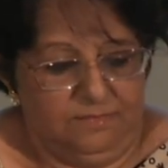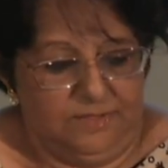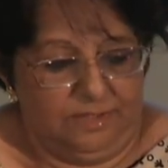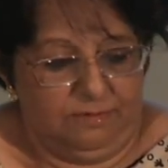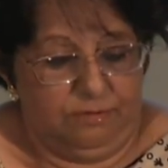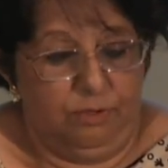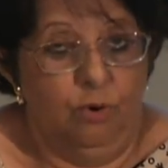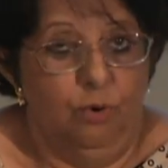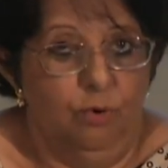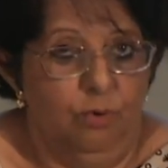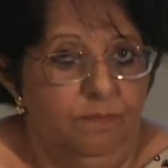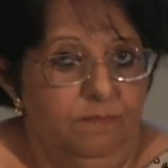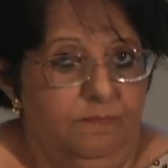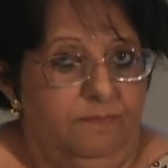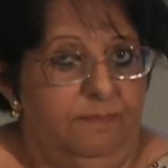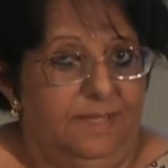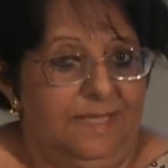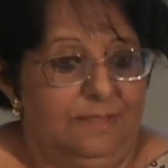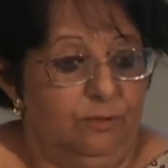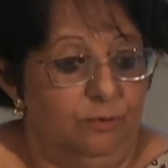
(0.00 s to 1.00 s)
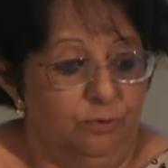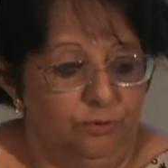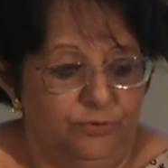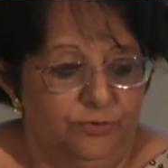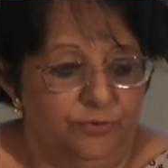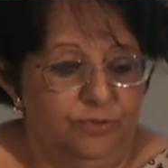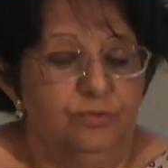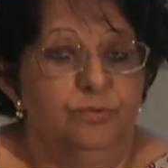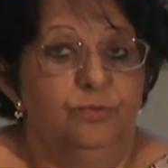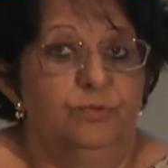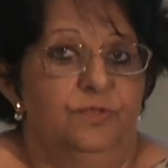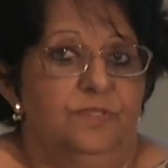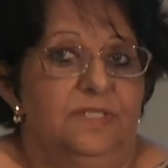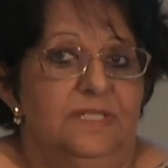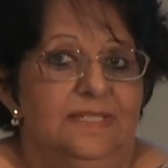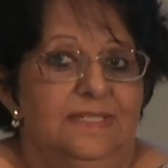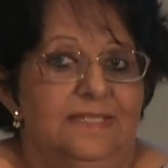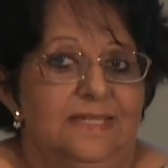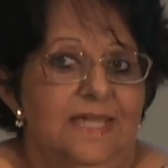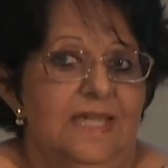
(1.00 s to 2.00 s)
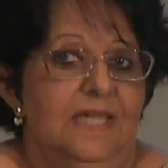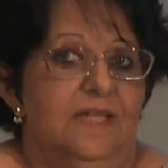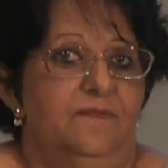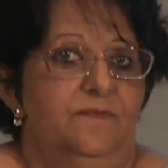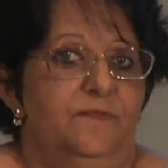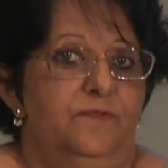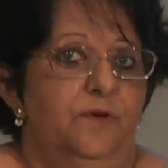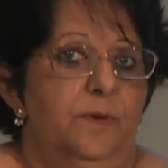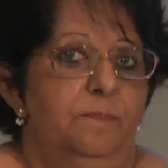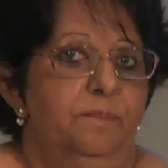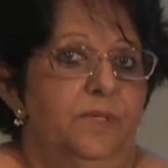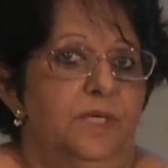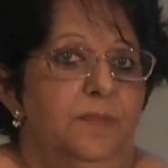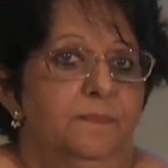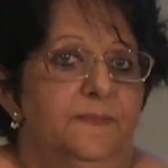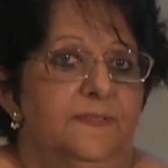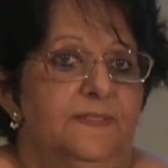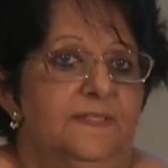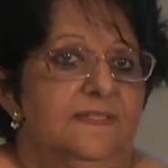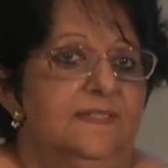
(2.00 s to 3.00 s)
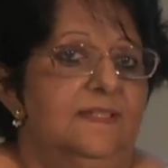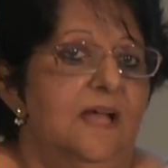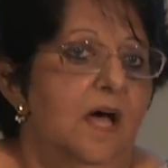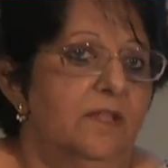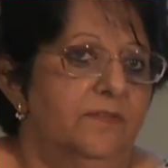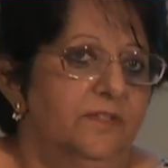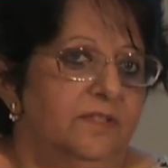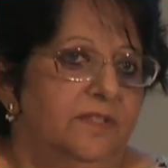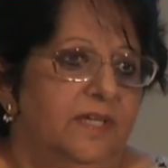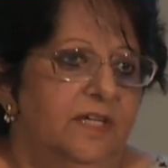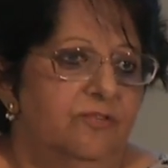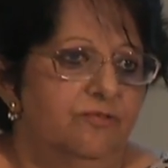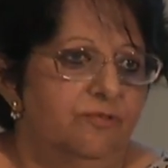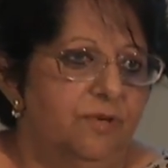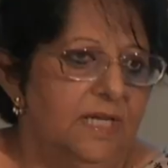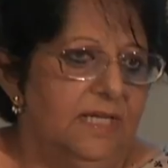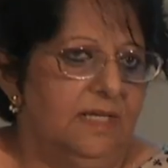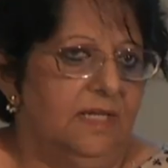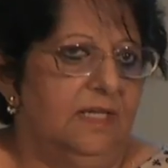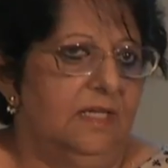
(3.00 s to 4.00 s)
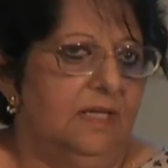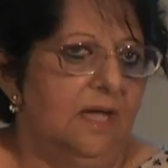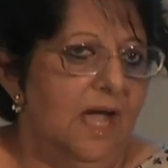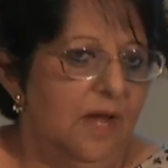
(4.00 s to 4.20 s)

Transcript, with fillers: their home, but also used these caves for purposes other than trading.